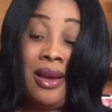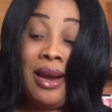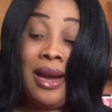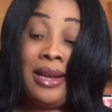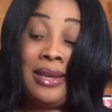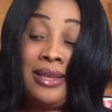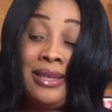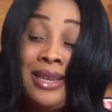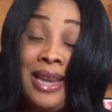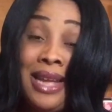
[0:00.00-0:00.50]

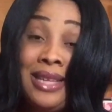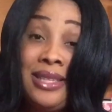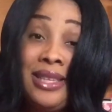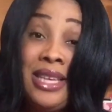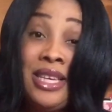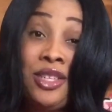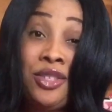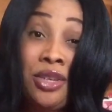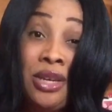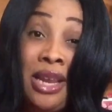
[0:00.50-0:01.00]
And that
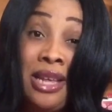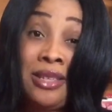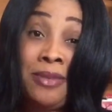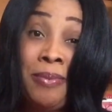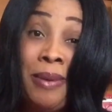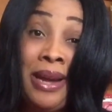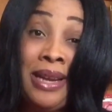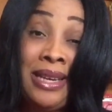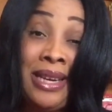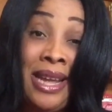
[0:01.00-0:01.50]
each other's
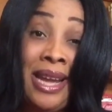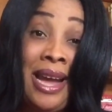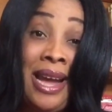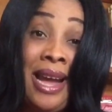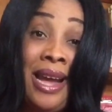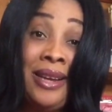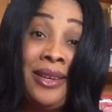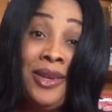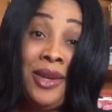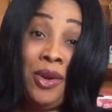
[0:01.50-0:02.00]
back they
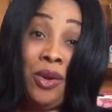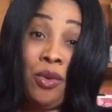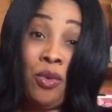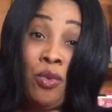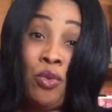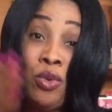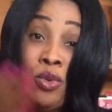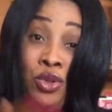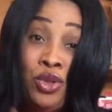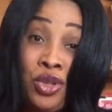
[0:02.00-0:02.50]
had
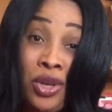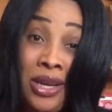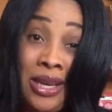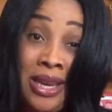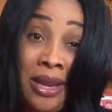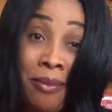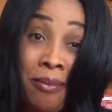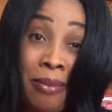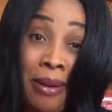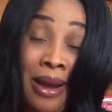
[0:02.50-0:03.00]
will join
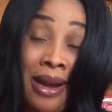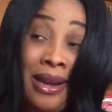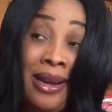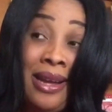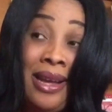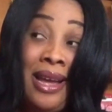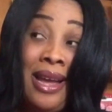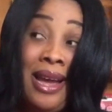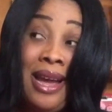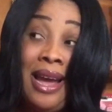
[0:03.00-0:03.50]
them back
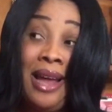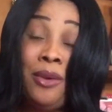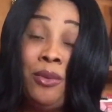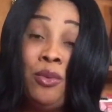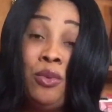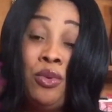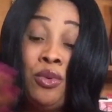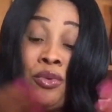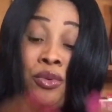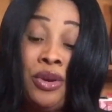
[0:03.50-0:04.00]
and
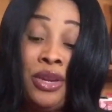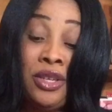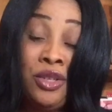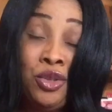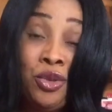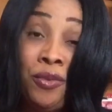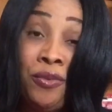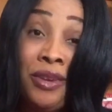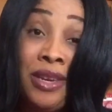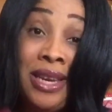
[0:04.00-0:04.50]
will
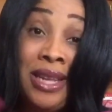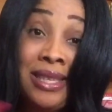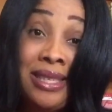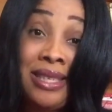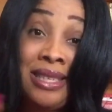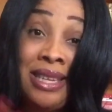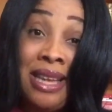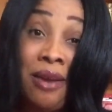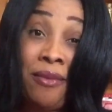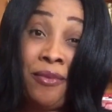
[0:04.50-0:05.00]

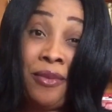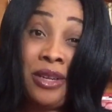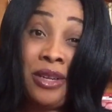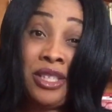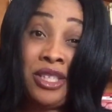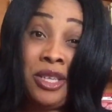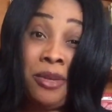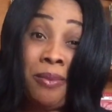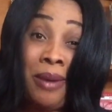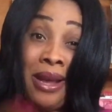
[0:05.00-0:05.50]
rejuvenate their
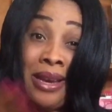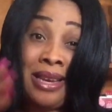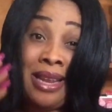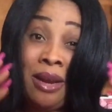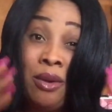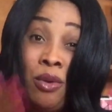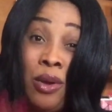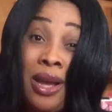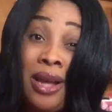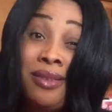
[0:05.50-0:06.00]
friendship and their
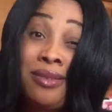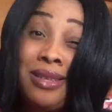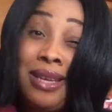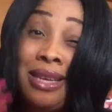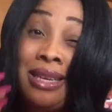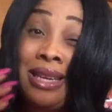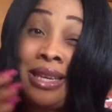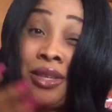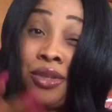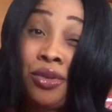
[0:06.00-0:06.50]
loyalty
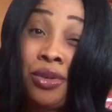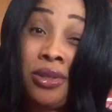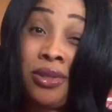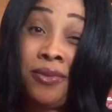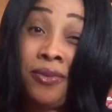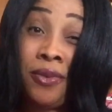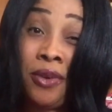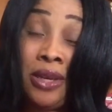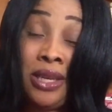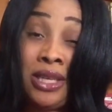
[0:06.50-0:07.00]
and their
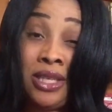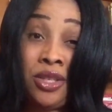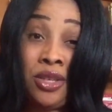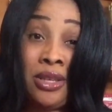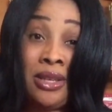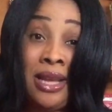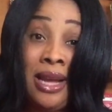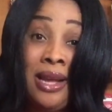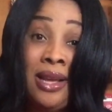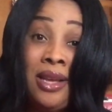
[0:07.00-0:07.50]
trust for each
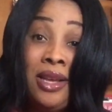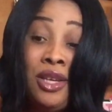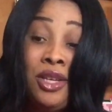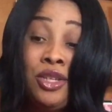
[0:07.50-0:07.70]
other.